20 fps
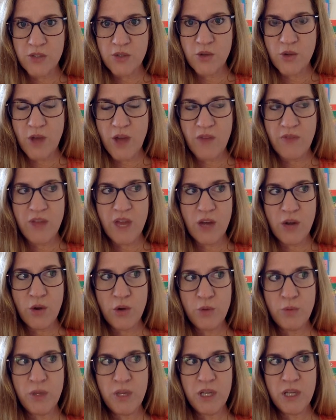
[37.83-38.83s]
So have that
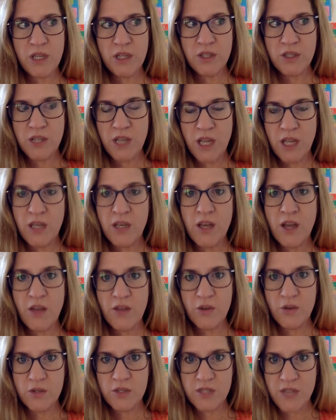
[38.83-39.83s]
open in
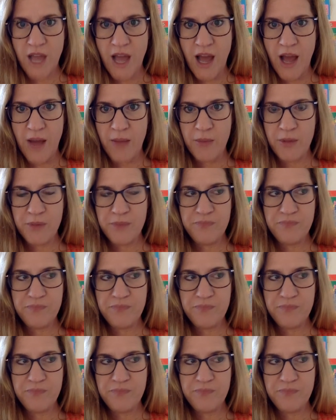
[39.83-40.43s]
another tab.